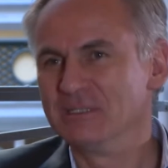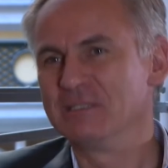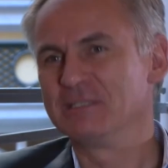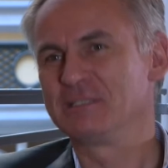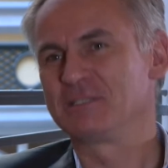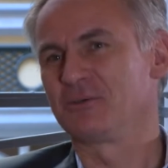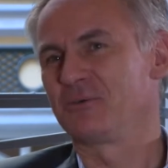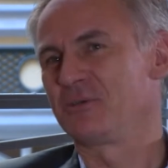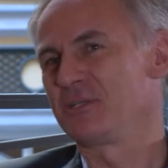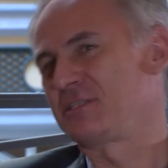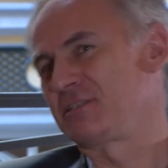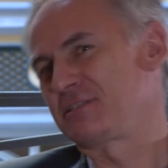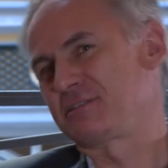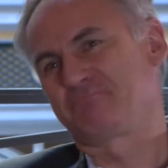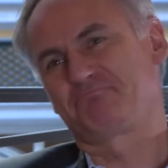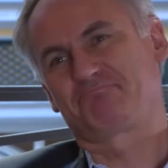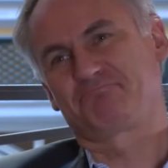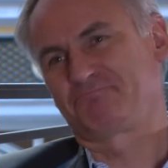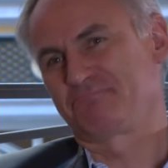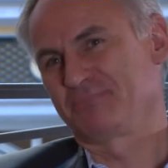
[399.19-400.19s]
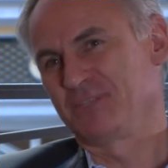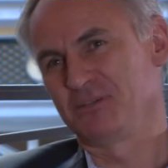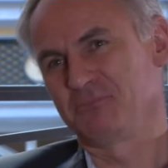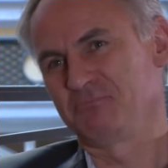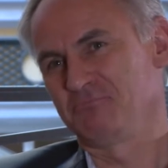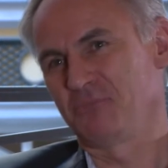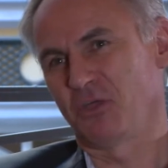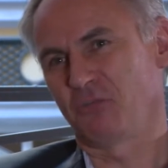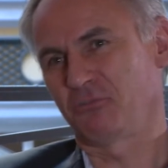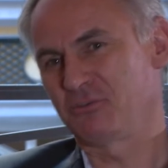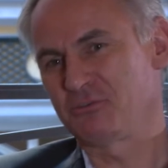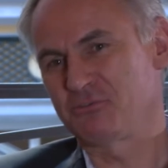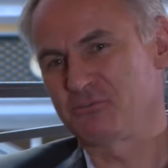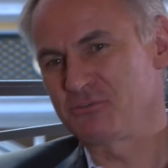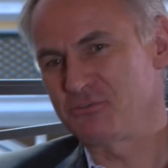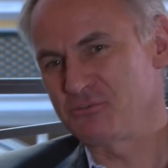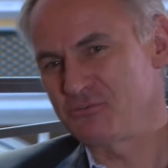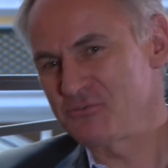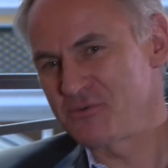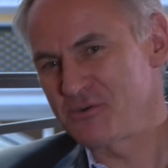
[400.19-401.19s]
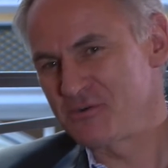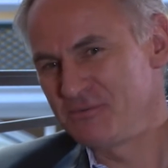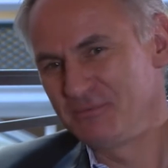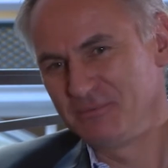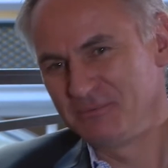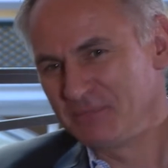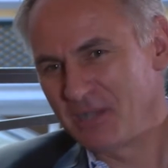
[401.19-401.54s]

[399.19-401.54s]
So it's, you know, nothing to do